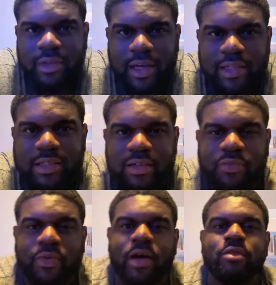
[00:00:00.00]

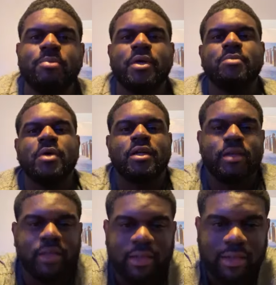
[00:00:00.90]

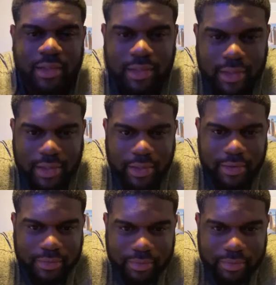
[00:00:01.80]
Good.